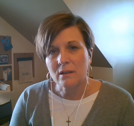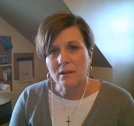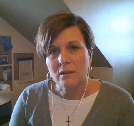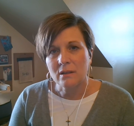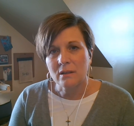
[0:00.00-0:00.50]

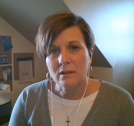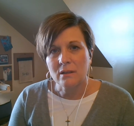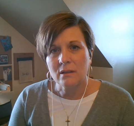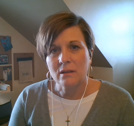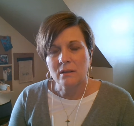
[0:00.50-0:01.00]

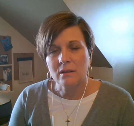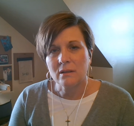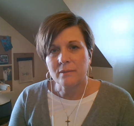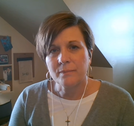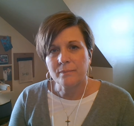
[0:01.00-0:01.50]

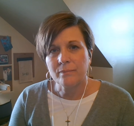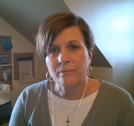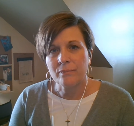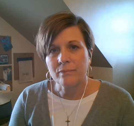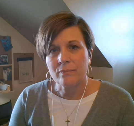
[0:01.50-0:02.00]

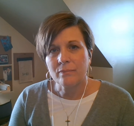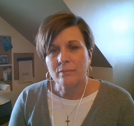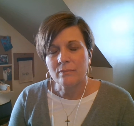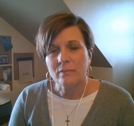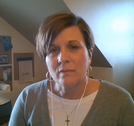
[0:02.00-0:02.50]

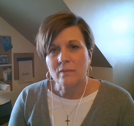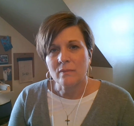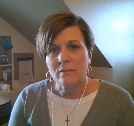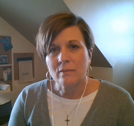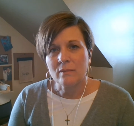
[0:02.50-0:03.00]
(silence)